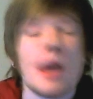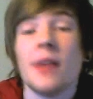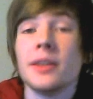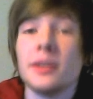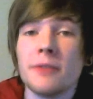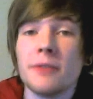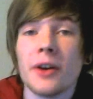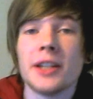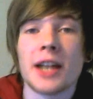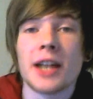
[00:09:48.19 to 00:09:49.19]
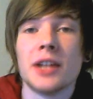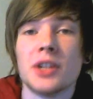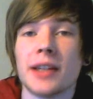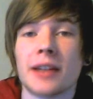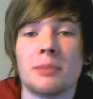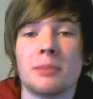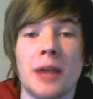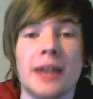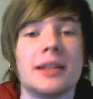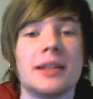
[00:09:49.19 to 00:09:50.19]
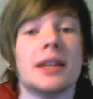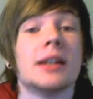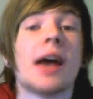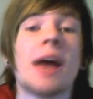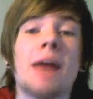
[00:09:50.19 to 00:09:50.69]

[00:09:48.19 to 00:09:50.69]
This is a very challenging deck to play indeed,